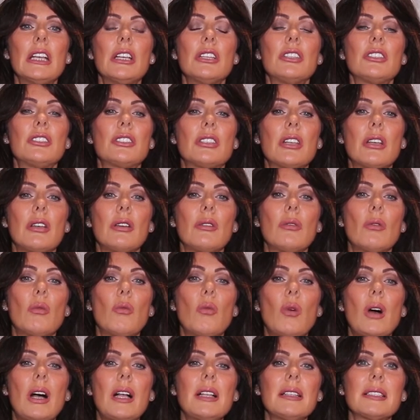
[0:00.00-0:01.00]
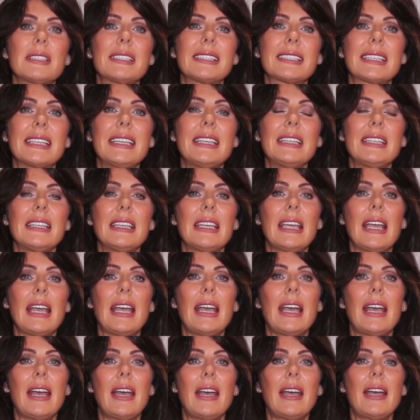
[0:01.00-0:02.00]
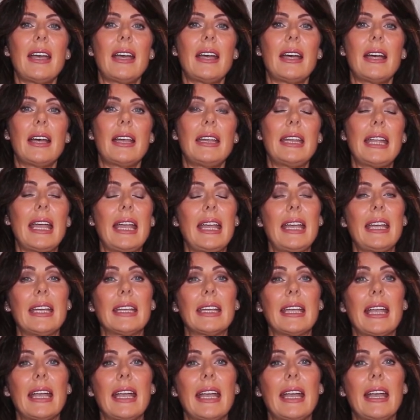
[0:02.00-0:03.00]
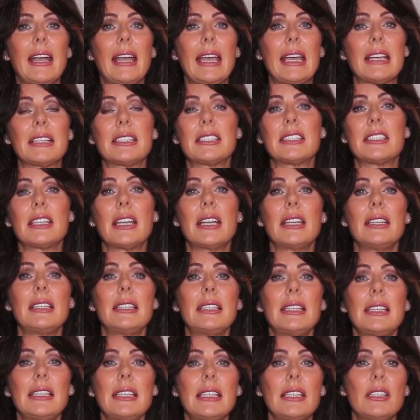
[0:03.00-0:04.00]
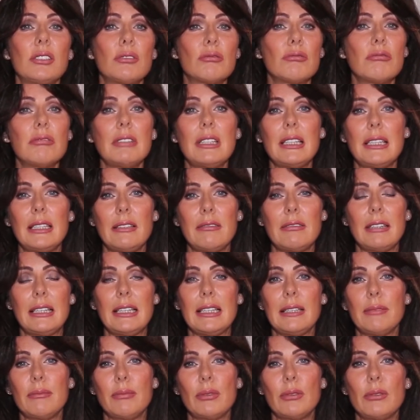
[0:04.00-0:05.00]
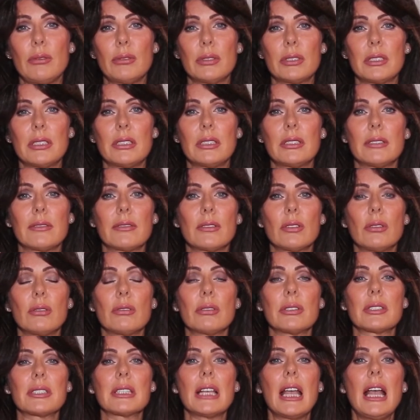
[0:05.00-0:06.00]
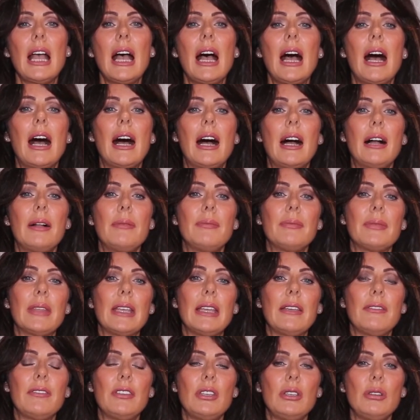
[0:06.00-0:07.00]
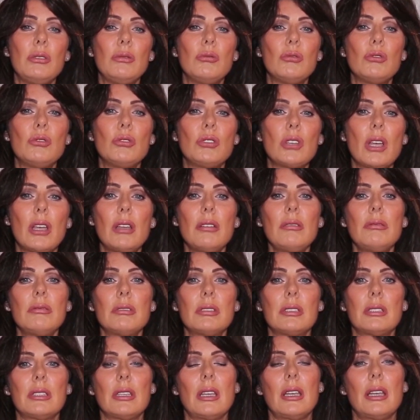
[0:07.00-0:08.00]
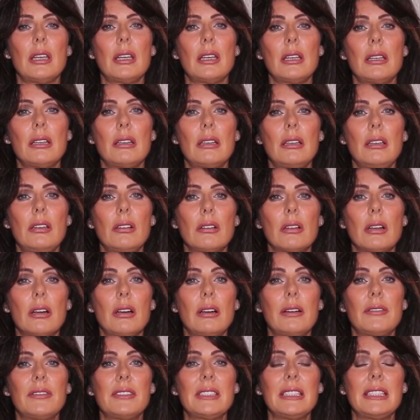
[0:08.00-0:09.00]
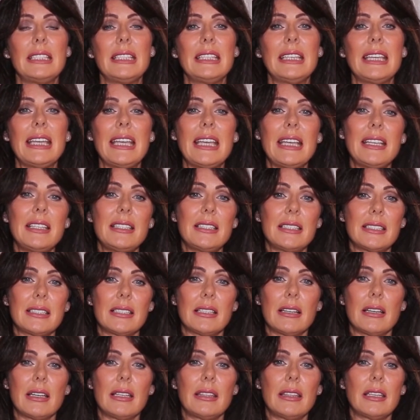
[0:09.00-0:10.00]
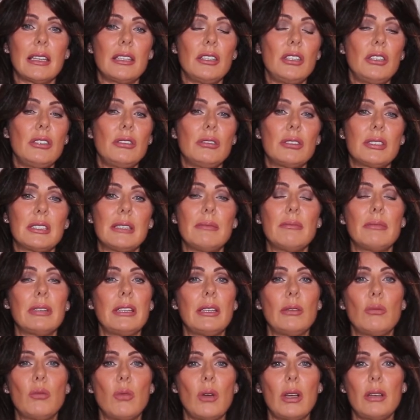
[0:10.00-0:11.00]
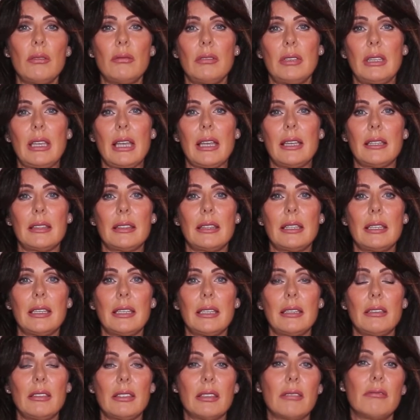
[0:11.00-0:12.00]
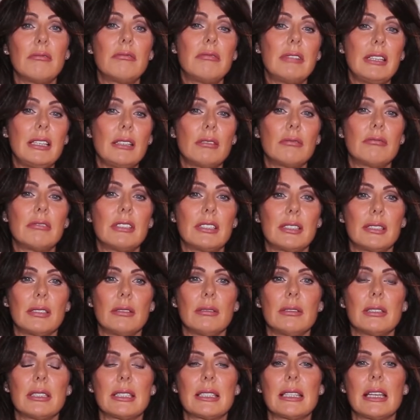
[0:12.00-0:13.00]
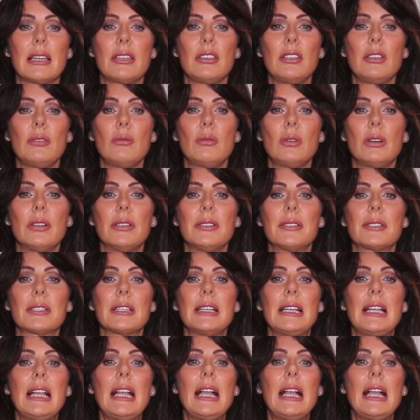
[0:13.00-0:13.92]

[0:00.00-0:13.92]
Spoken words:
So while skin care and hair care externally is really important, of course, if you don't look after the inside, then you simply won't get the real results that you want.